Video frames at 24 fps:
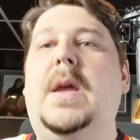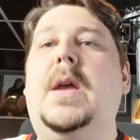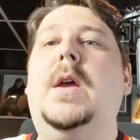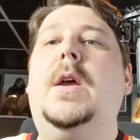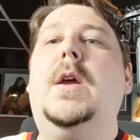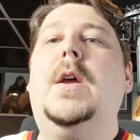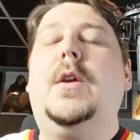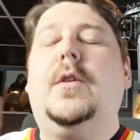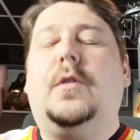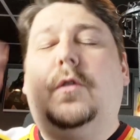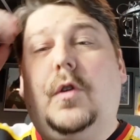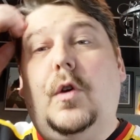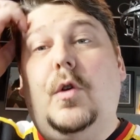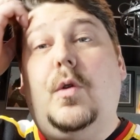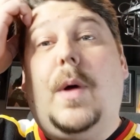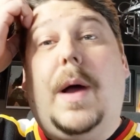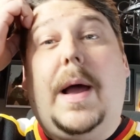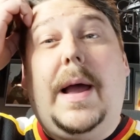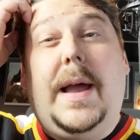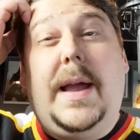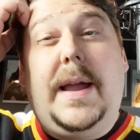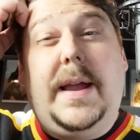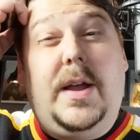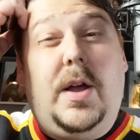So
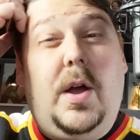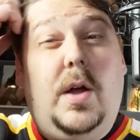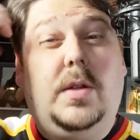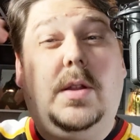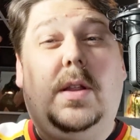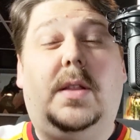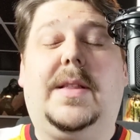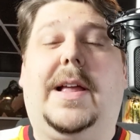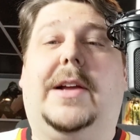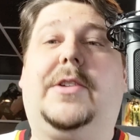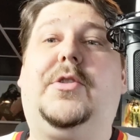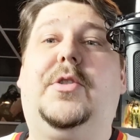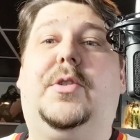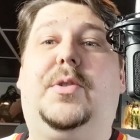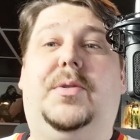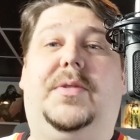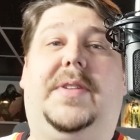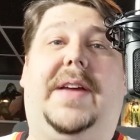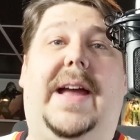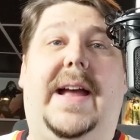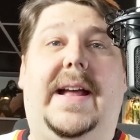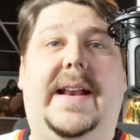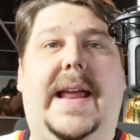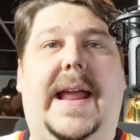I call Electrical
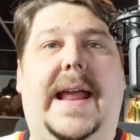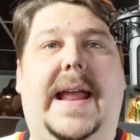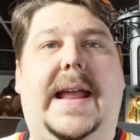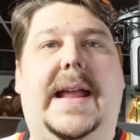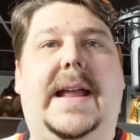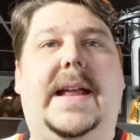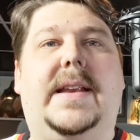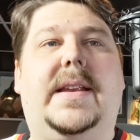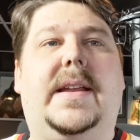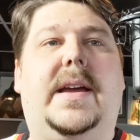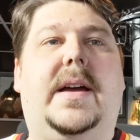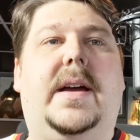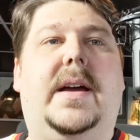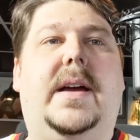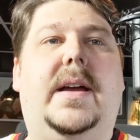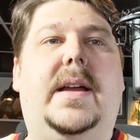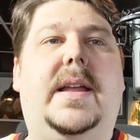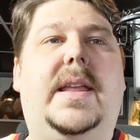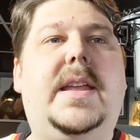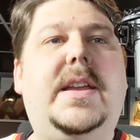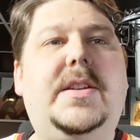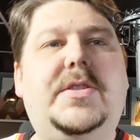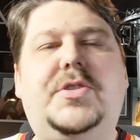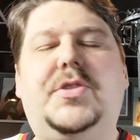Dad, and
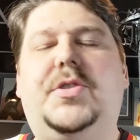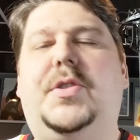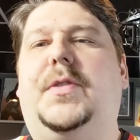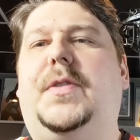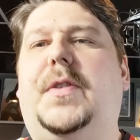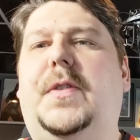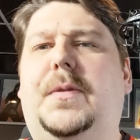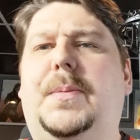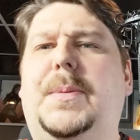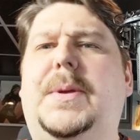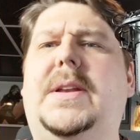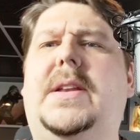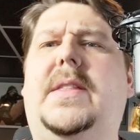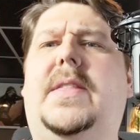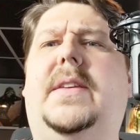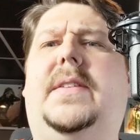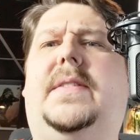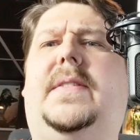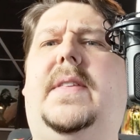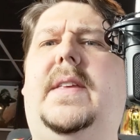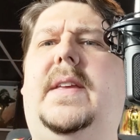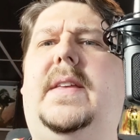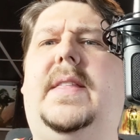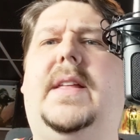he introduces me to this
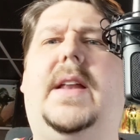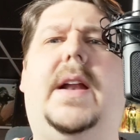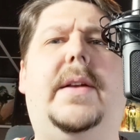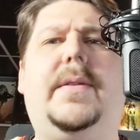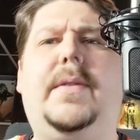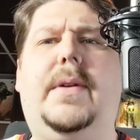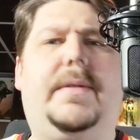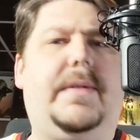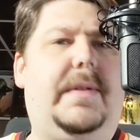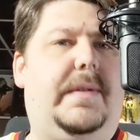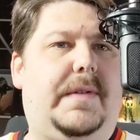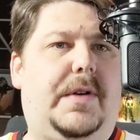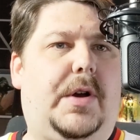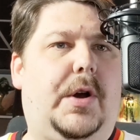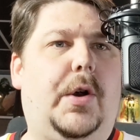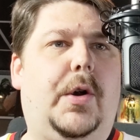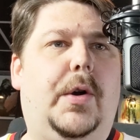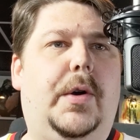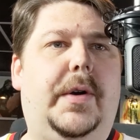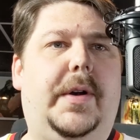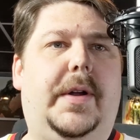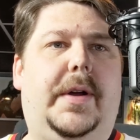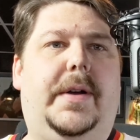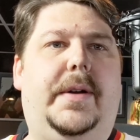thing that I'd never even
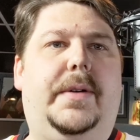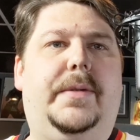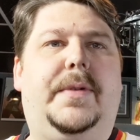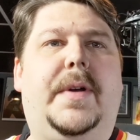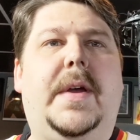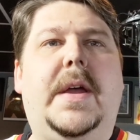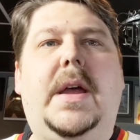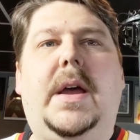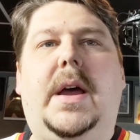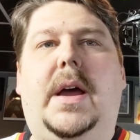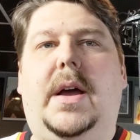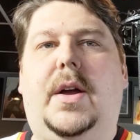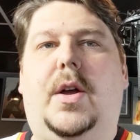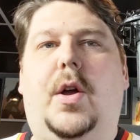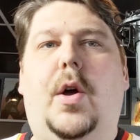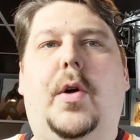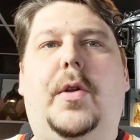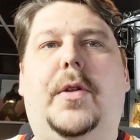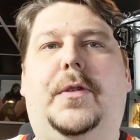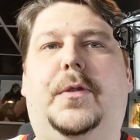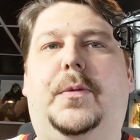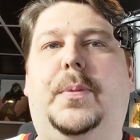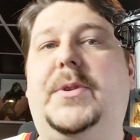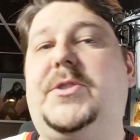heard of, called a
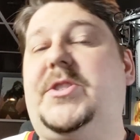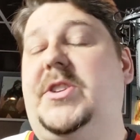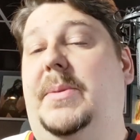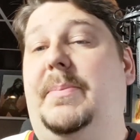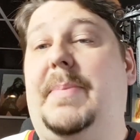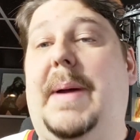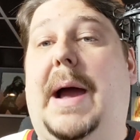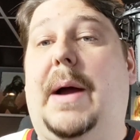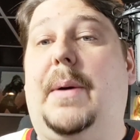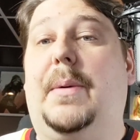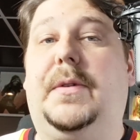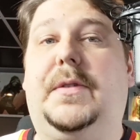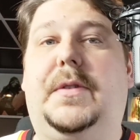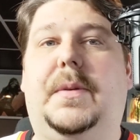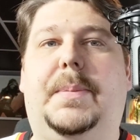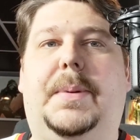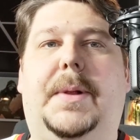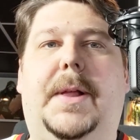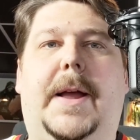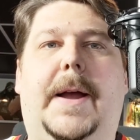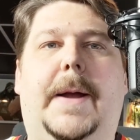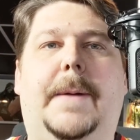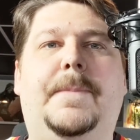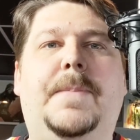switching power
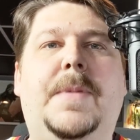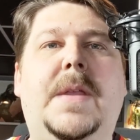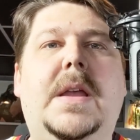supply.